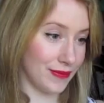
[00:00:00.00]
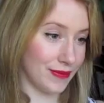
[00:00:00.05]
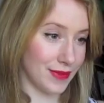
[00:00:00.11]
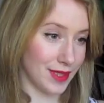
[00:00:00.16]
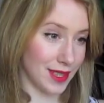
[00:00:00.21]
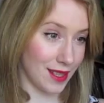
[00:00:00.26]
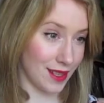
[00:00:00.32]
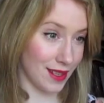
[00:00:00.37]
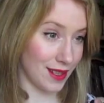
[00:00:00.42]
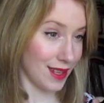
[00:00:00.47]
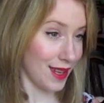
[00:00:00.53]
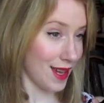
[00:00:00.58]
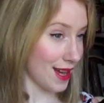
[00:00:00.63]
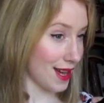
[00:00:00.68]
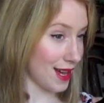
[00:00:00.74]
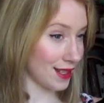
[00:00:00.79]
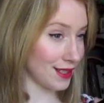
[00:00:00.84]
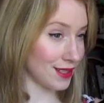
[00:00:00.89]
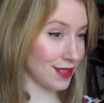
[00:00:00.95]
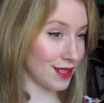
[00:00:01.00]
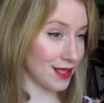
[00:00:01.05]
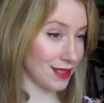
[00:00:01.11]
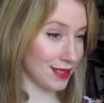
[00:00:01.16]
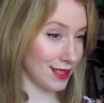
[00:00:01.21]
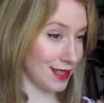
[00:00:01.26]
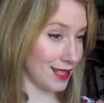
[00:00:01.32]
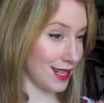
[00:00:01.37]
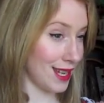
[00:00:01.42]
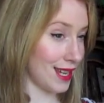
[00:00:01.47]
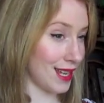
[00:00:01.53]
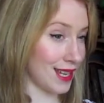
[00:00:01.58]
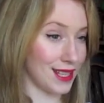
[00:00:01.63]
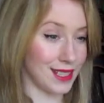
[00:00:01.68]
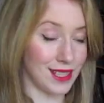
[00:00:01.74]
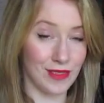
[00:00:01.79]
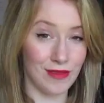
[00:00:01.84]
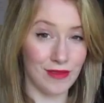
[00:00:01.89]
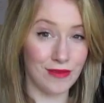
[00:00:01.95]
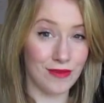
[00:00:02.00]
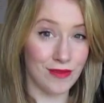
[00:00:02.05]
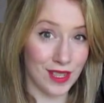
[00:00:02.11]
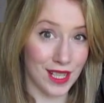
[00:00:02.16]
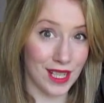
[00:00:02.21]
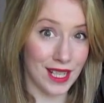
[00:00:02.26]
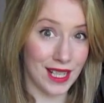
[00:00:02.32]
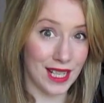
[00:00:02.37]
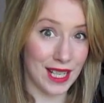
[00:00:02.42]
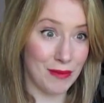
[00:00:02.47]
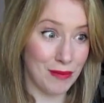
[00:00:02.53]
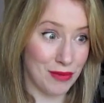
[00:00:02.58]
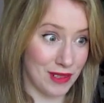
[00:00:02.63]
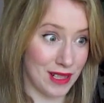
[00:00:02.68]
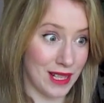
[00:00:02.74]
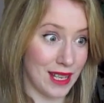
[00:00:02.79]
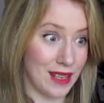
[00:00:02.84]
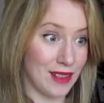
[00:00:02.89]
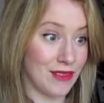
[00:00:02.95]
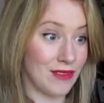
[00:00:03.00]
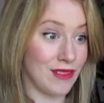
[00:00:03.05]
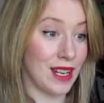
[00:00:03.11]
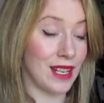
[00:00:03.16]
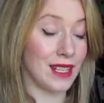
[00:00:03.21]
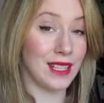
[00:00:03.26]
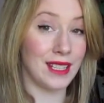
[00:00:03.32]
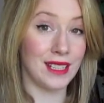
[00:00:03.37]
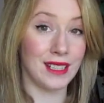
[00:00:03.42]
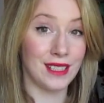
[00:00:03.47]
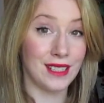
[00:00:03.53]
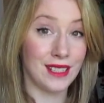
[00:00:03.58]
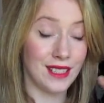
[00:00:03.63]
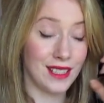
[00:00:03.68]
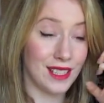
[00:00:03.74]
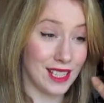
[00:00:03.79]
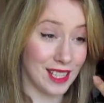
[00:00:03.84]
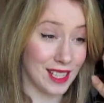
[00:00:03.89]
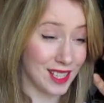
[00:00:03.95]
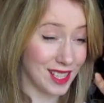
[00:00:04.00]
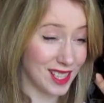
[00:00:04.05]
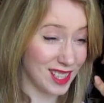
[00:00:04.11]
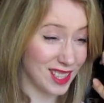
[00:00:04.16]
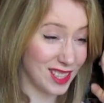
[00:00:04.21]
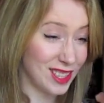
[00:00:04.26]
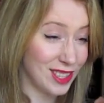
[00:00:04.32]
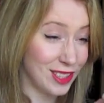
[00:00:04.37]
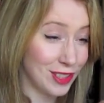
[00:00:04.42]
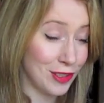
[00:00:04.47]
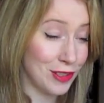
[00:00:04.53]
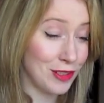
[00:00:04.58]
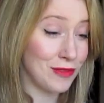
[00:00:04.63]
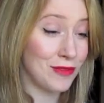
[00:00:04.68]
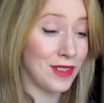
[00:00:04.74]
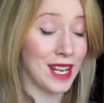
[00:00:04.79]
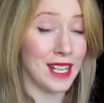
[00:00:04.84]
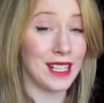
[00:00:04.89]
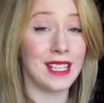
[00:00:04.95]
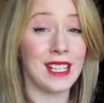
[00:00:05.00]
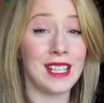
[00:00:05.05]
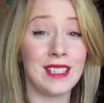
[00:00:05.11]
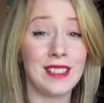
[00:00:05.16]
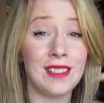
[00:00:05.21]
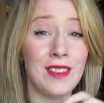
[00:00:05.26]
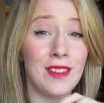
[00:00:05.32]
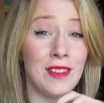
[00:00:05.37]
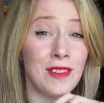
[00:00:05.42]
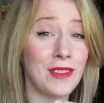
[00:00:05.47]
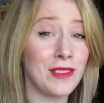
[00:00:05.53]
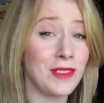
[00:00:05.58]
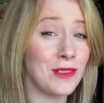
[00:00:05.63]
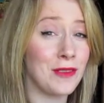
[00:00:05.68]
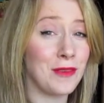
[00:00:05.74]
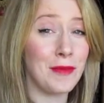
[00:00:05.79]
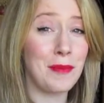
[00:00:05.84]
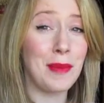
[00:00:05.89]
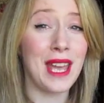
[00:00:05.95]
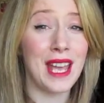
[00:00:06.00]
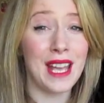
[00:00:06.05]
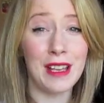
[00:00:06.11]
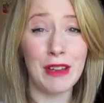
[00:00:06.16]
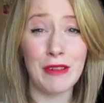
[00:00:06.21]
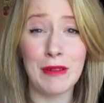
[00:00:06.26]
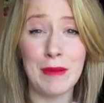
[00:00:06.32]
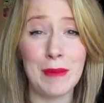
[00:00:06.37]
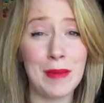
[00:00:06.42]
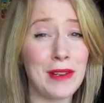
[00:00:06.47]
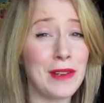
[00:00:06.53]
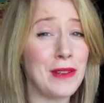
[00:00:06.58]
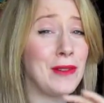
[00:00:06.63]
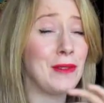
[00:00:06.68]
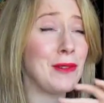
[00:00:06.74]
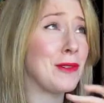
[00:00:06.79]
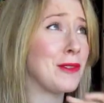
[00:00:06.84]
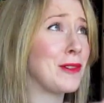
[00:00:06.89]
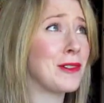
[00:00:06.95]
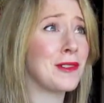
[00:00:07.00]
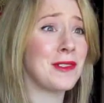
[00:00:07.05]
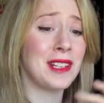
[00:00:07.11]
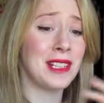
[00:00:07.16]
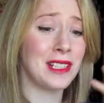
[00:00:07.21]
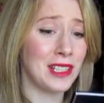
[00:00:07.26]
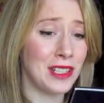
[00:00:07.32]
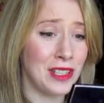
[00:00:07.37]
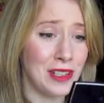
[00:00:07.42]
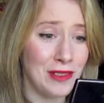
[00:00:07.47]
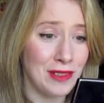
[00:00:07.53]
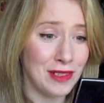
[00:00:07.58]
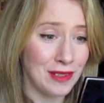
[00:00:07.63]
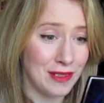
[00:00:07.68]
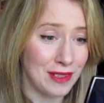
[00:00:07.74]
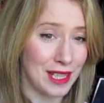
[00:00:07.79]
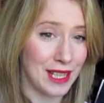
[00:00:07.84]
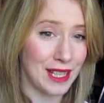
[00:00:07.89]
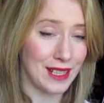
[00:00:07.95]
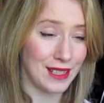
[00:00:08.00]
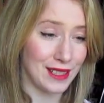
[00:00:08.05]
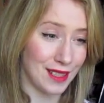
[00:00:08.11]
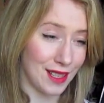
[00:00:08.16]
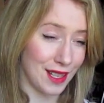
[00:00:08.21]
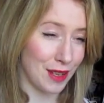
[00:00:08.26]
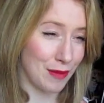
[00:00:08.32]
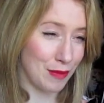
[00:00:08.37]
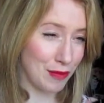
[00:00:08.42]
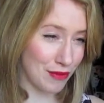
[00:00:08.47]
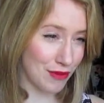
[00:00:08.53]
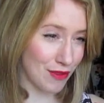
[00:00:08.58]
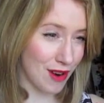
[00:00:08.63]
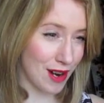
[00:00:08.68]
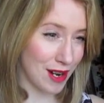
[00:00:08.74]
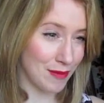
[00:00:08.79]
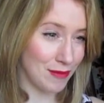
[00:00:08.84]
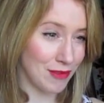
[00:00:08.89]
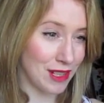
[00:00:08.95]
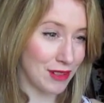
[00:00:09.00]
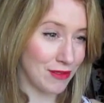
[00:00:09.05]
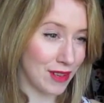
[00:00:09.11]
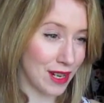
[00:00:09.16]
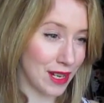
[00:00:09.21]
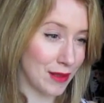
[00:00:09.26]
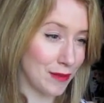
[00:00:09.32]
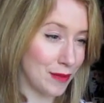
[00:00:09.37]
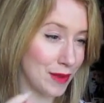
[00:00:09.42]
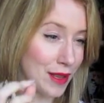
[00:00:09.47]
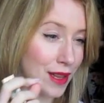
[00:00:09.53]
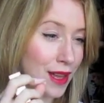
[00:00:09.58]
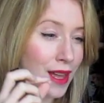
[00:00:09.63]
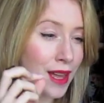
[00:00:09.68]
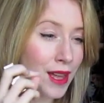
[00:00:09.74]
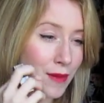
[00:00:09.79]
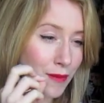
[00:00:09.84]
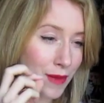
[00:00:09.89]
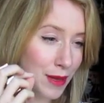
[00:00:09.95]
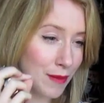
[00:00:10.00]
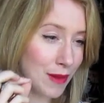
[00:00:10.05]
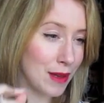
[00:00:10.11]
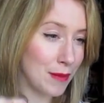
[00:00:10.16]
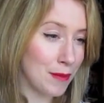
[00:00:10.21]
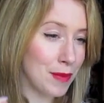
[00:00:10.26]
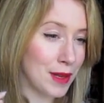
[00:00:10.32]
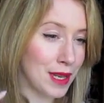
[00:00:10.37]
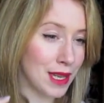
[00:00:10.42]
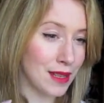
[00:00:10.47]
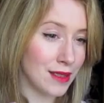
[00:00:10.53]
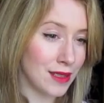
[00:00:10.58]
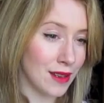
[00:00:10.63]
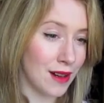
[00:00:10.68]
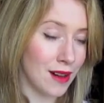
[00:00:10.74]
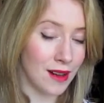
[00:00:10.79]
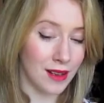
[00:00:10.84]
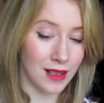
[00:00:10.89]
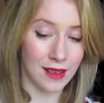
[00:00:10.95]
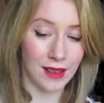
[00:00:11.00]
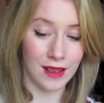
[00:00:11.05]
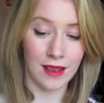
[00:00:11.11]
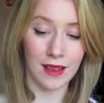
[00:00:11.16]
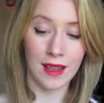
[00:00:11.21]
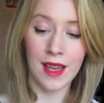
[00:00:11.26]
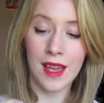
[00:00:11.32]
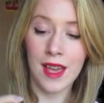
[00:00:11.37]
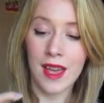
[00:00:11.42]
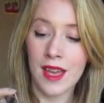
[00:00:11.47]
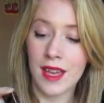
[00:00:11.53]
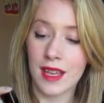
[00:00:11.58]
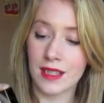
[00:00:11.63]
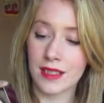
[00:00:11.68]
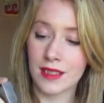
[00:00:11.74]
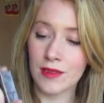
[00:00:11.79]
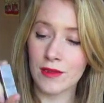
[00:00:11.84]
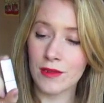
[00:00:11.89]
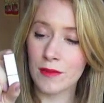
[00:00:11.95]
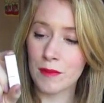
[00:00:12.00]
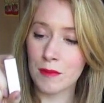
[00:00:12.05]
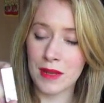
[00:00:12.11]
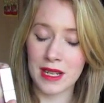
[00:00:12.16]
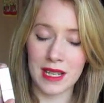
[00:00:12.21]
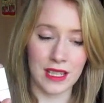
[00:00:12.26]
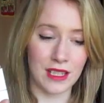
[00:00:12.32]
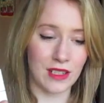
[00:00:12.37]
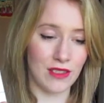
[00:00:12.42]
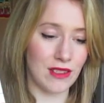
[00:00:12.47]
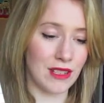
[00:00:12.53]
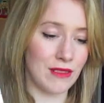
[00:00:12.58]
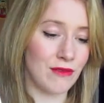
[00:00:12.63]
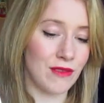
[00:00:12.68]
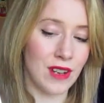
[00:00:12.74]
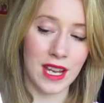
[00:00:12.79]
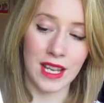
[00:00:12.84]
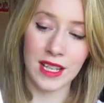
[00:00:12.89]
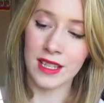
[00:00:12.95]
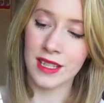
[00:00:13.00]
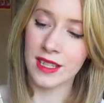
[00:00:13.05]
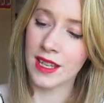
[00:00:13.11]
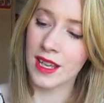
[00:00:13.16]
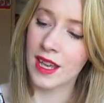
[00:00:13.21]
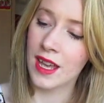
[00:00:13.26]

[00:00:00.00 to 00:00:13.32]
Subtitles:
So yeah, as you can see, it's a really brilliant red. It's just so red. There's no sort of pink or blue or orange hues on it. It's like a primary red, but maybe a bit darker. It's called military red,